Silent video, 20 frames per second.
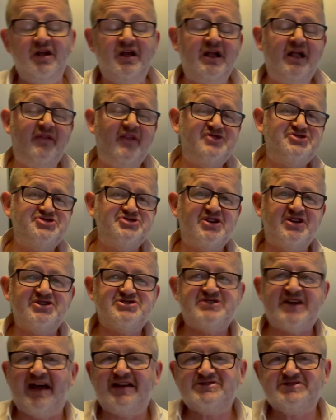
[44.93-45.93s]
This is going to
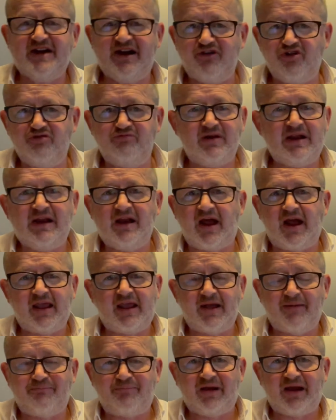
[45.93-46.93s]
sound terribly like
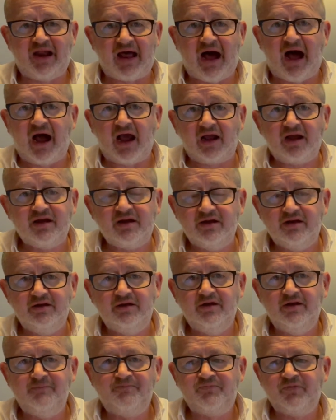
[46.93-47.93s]
a plug,
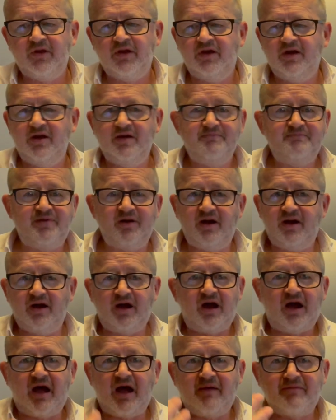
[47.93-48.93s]
but
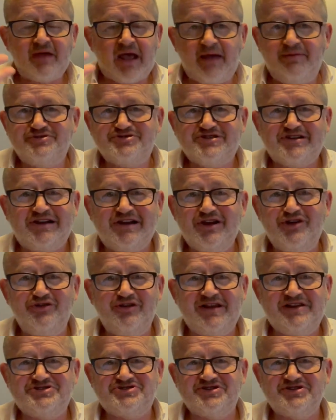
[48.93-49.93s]
I'm
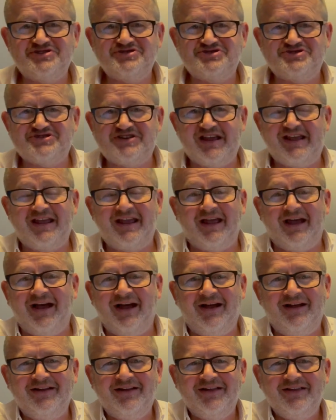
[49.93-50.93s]
absolutely
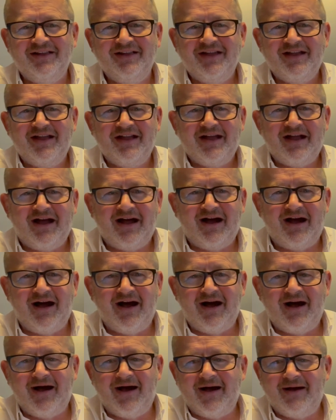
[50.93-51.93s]
sincere
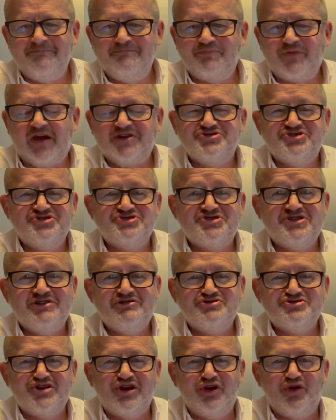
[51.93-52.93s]

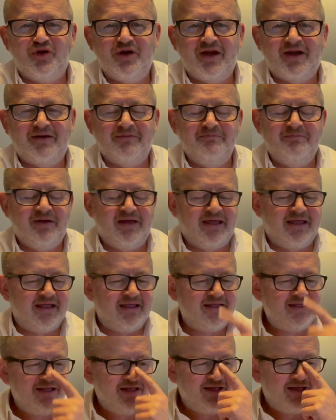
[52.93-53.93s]
as a lawyer can
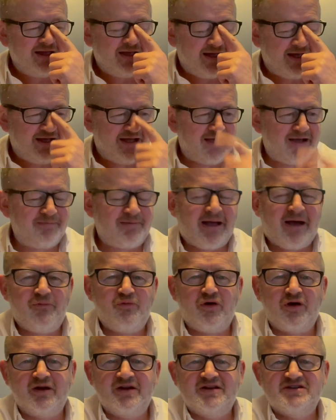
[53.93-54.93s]
be, about
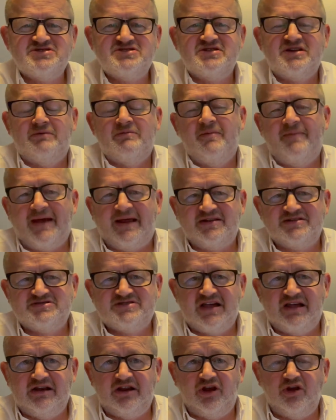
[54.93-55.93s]
what it is that I'm about to
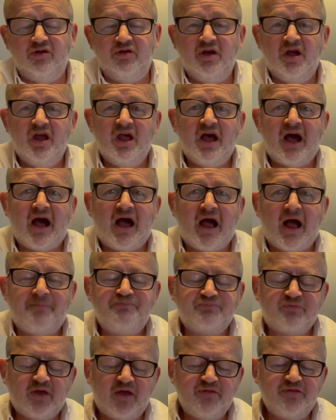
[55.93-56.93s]
tell you.
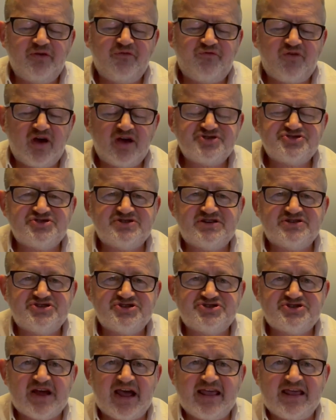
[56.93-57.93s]
The first thing to
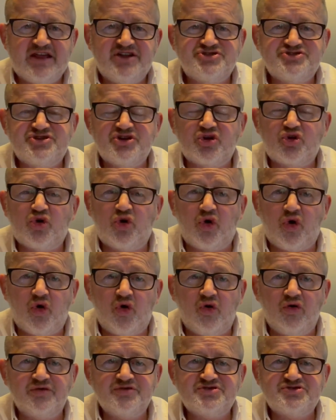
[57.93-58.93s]
say is the
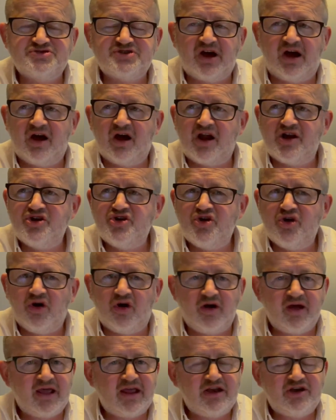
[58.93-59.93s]
courts are
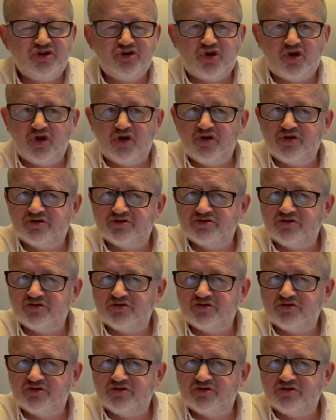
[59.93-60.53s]
not in good